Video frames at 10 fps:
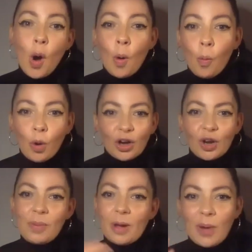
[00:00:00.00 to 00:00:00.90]

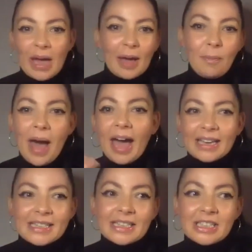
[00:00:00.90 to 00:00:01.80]
work my way back
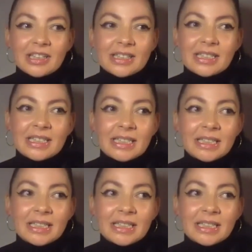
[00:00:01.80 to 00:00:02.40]
to just